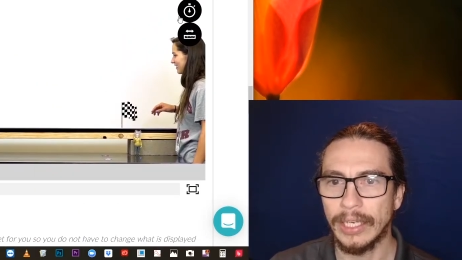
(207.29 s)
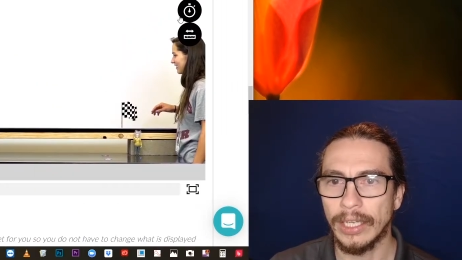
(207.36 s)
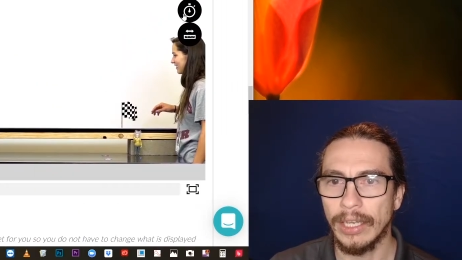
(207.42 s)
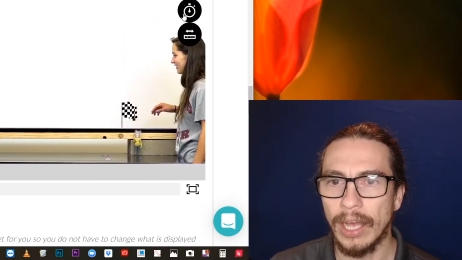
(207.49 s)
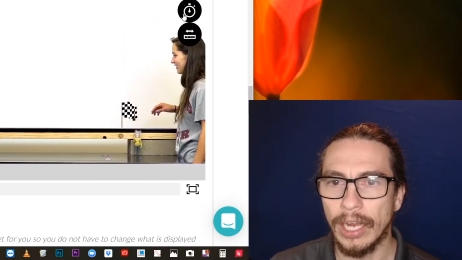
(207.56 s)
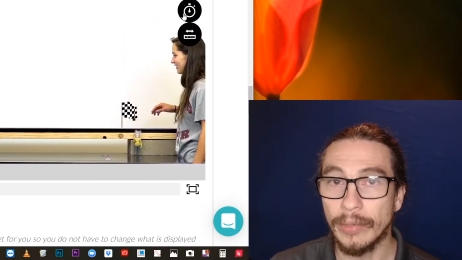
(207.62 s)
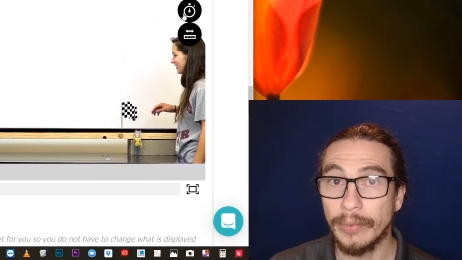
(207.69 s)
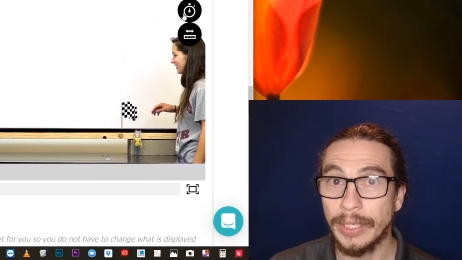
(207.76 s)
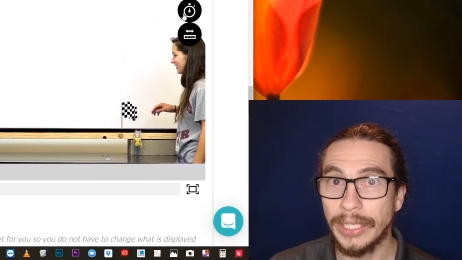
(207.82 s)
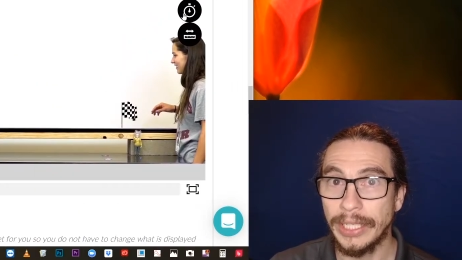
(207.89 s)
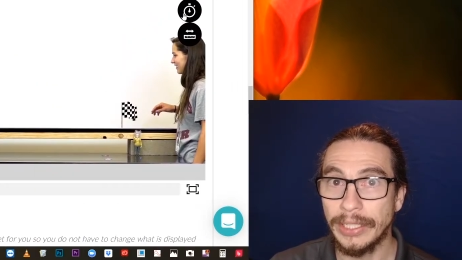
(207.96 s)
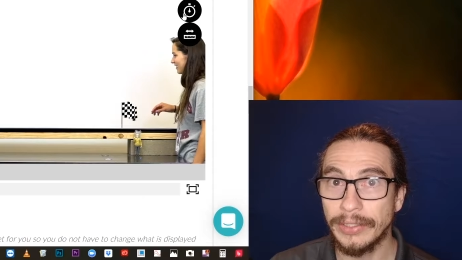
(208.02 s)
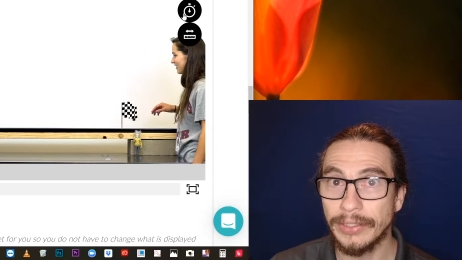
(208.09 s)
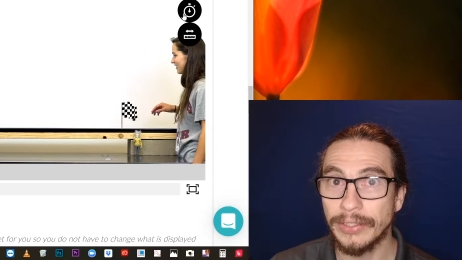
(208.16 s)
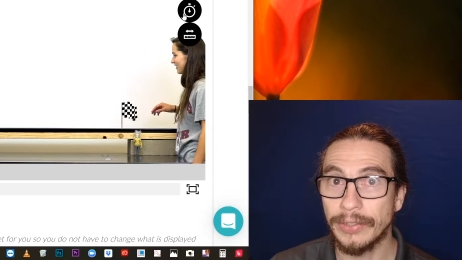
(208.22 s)
clock
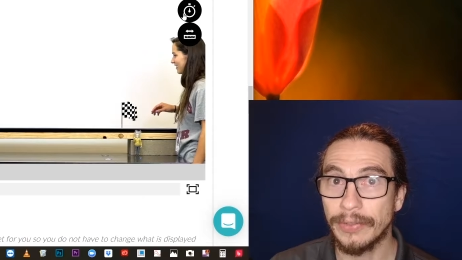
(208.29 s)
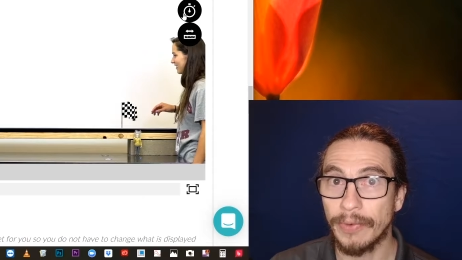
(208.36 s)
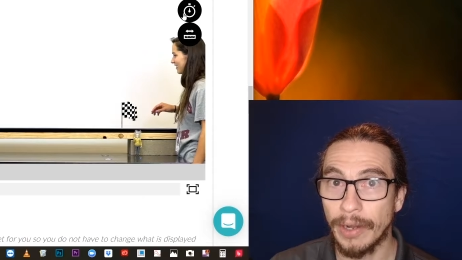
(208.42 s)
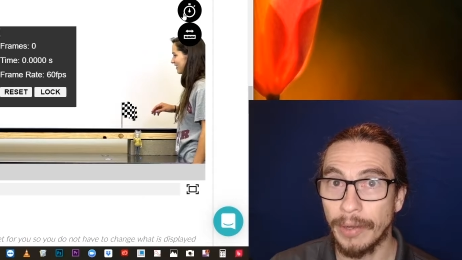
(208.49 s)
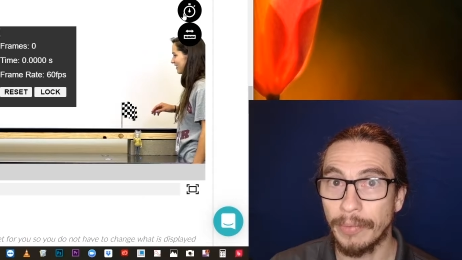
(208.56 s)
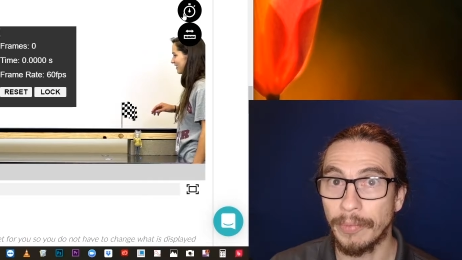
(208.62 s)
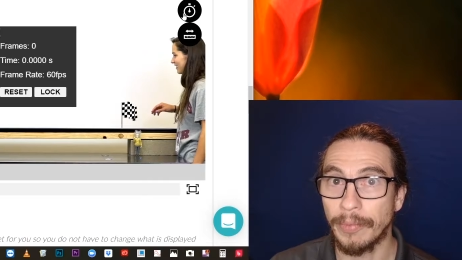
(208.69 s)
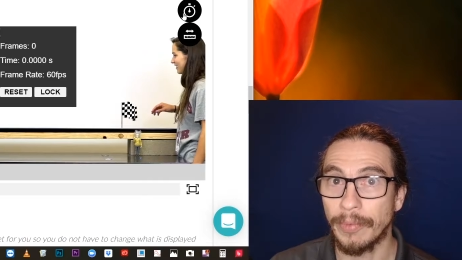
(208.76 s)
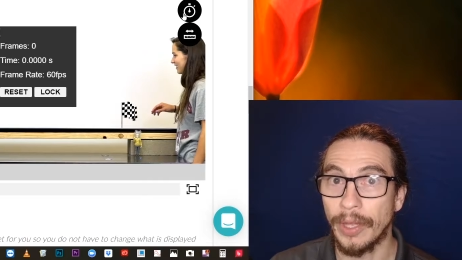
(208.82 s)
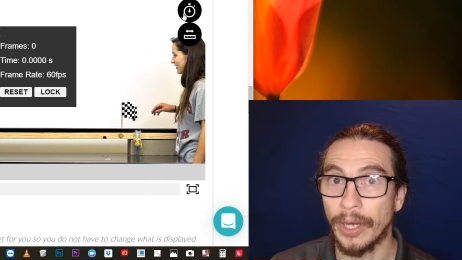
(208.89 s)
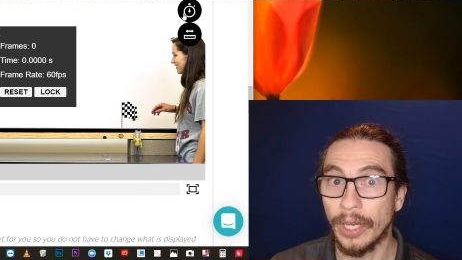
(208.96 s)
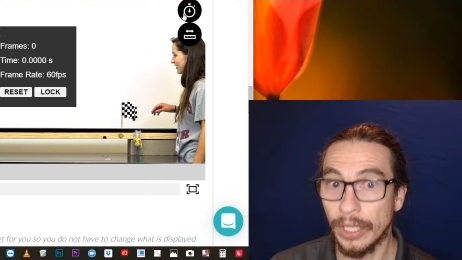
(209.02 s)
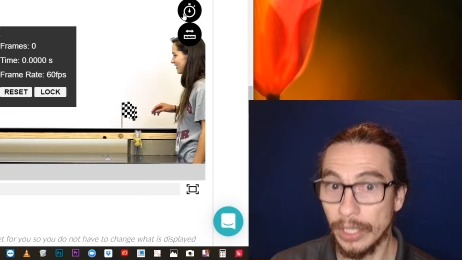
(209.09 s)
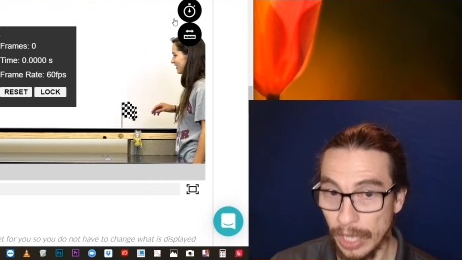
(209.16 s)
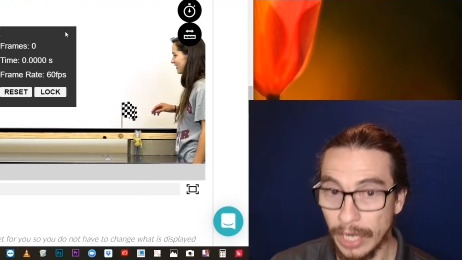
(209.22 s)
readings from the
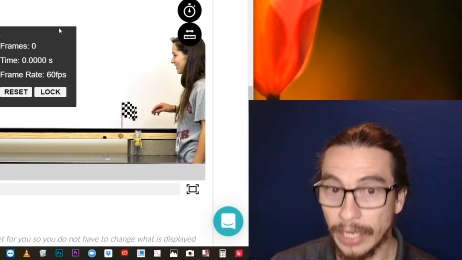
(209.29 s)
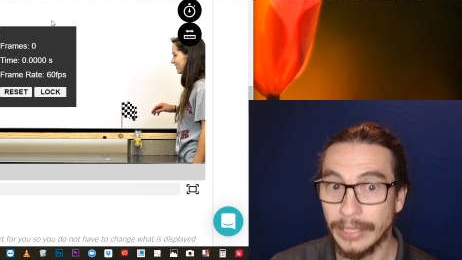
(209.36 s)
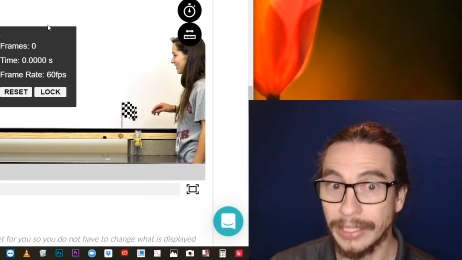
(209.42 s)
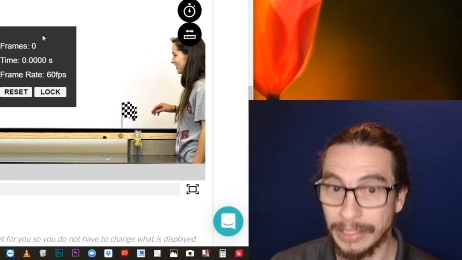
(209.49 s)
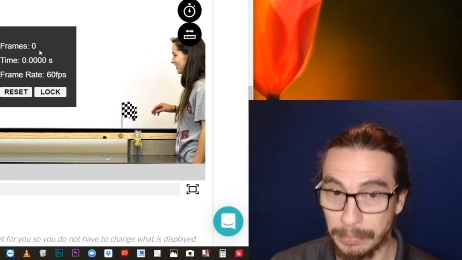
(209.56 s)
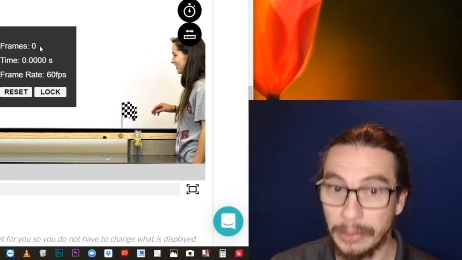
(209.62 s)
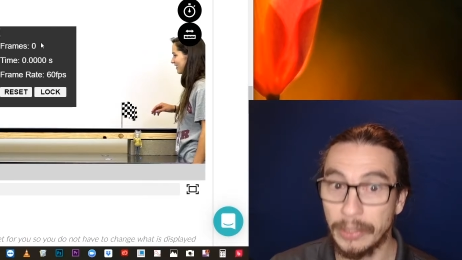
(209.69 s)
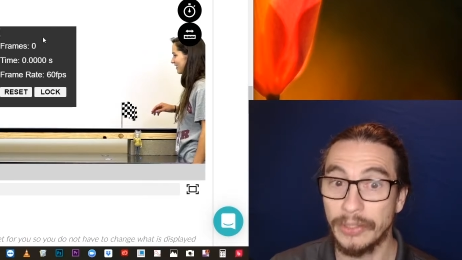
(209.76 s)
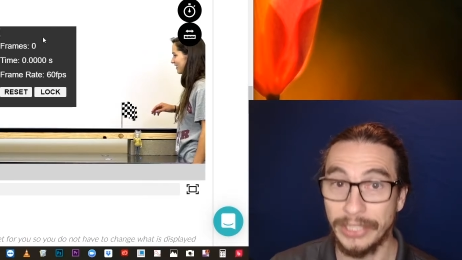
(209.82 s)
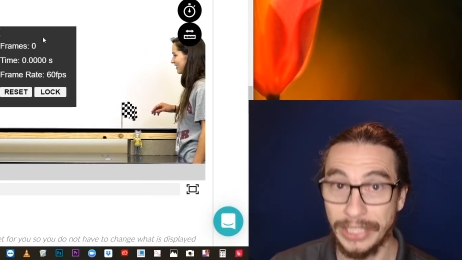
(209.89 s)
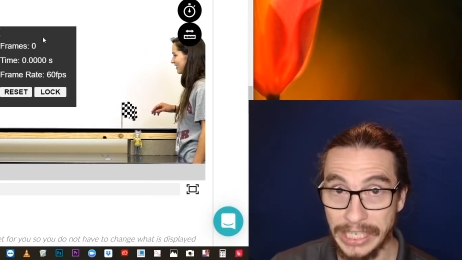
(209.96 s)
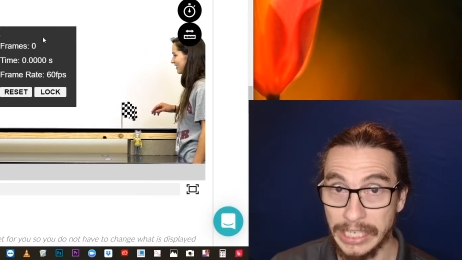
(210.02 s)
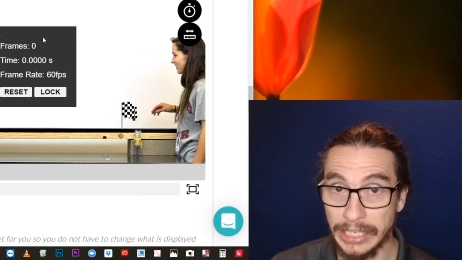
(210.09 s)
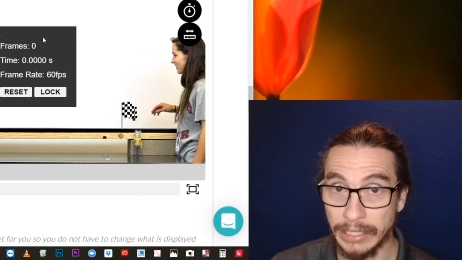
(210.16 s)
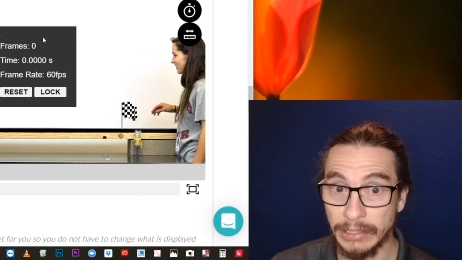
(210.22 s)
clock that's built
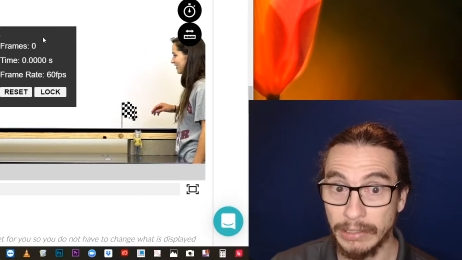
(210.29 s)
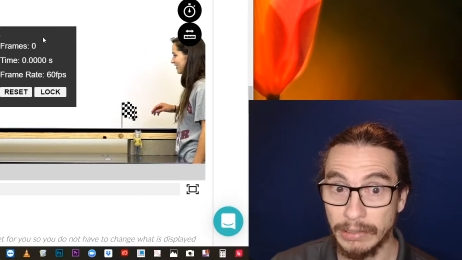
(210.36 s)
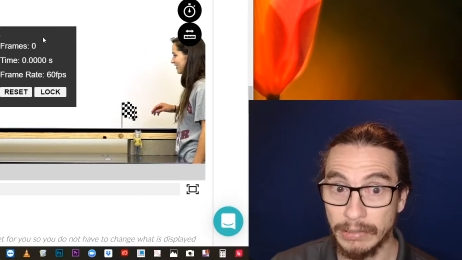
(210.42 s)
in,